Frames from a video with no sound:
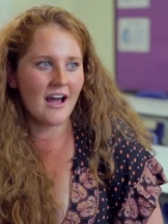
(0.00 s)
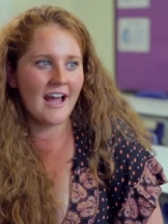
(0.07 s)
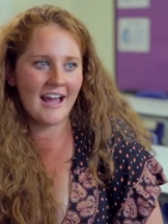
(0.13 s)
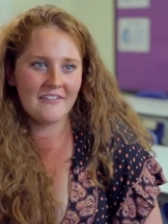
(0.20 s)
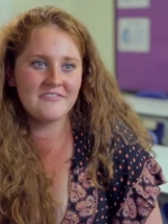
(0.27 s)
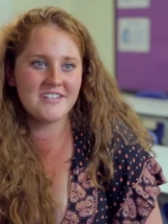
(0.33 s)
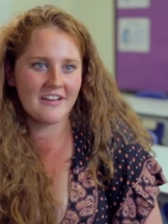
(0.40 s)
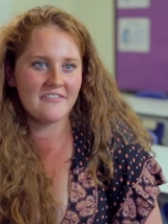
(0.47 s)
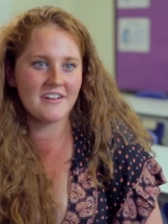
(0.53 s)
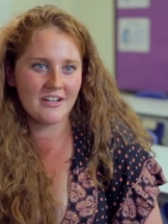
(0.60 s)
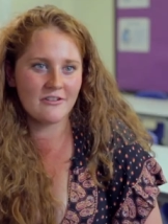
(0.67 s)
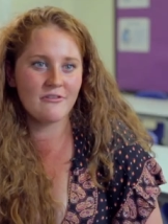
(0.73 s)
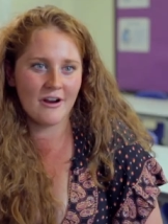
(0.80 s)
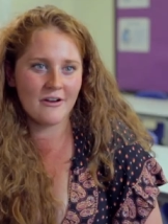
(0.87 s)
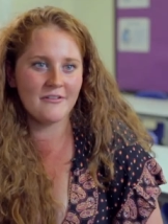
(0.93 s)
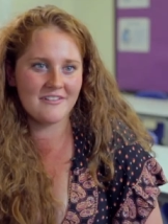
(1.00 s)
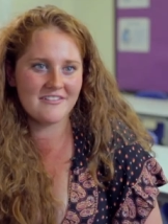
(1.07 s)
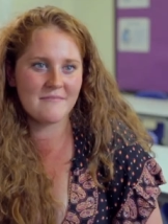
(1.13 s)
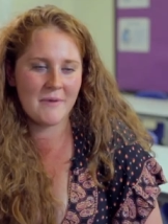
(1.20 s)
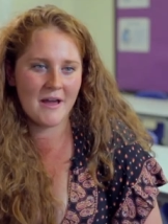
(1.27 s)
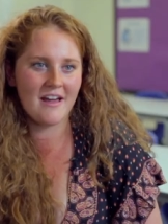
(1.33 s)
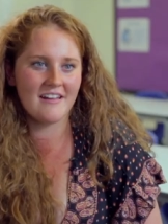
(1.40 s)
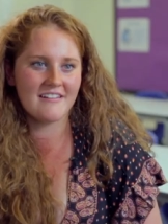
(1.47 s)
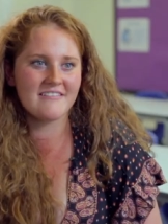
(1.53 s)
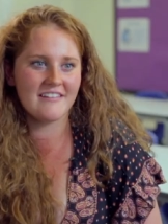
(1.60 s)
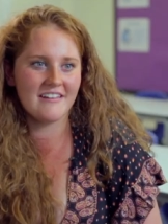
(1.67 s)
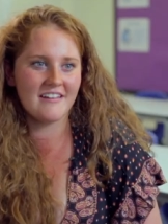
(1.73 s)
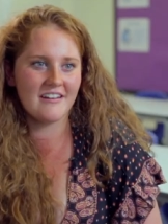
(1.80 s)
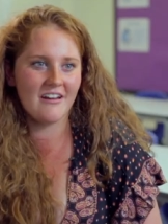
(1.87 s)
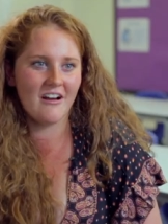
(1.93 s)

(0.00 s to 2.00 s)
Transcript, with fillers: I have definitely grown as a person.